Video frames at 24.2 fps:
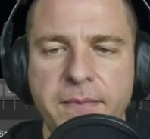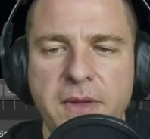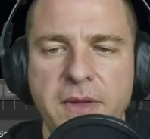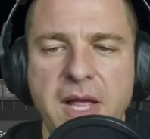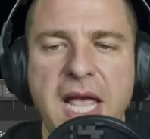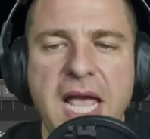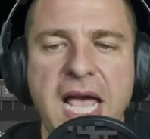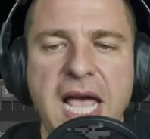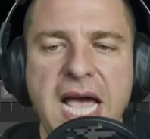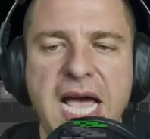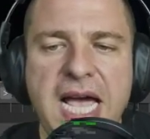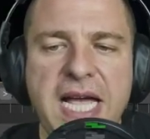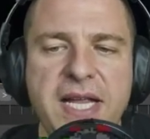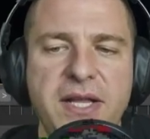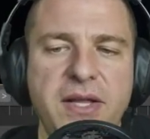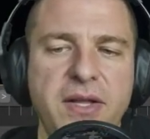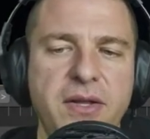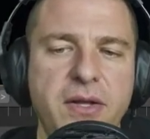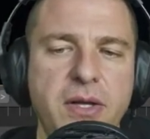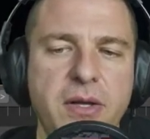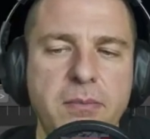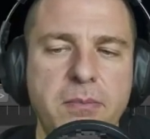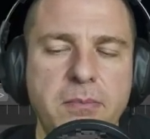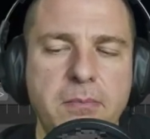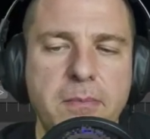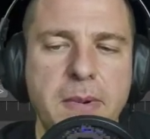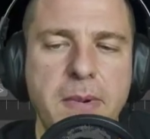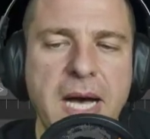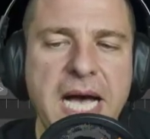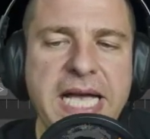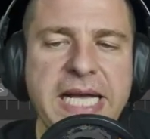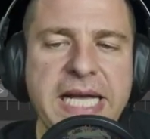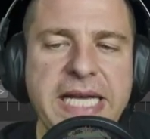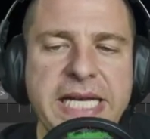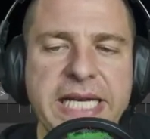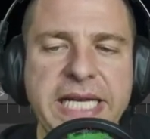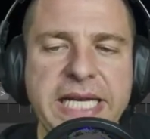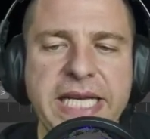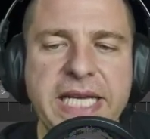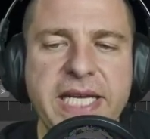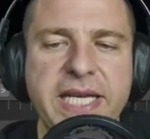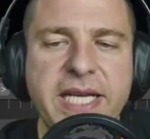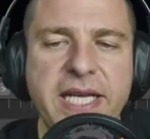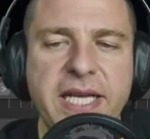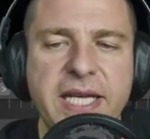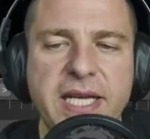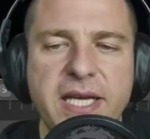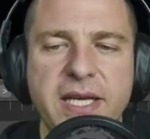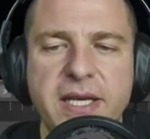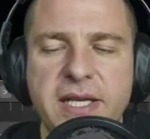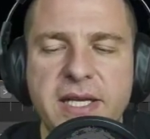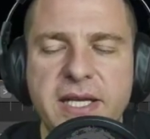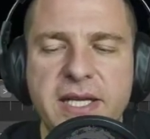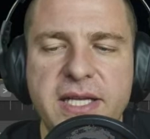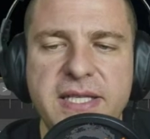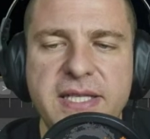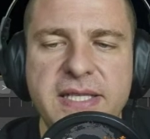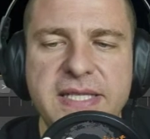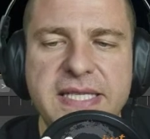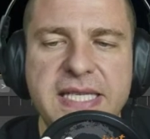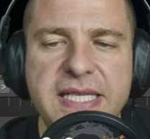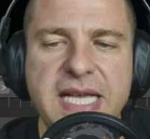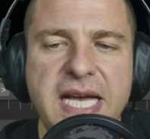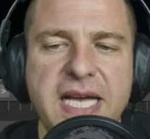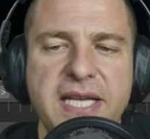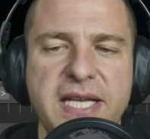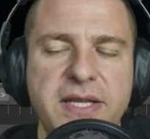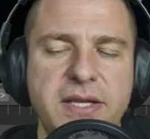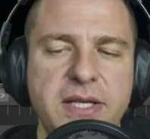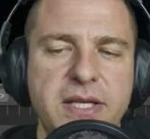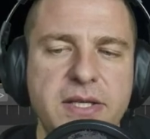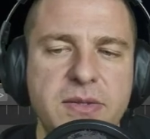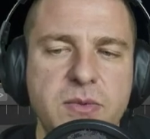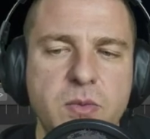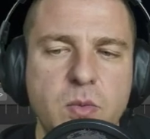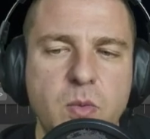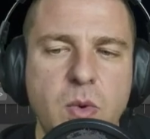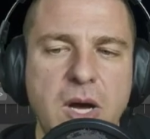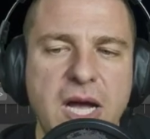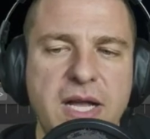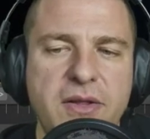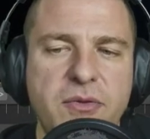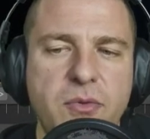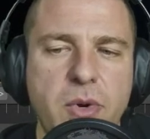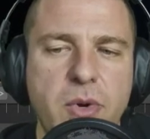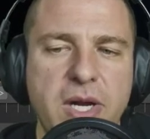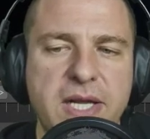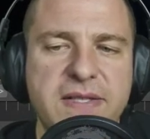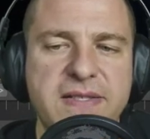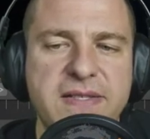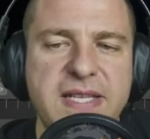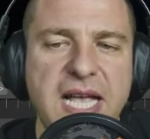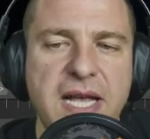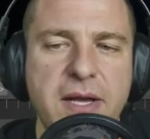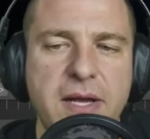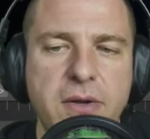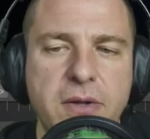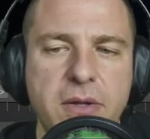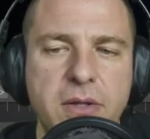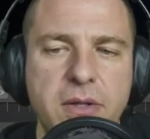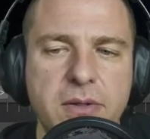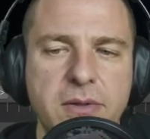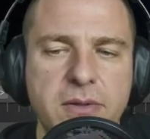and by clicking inside this white rectangle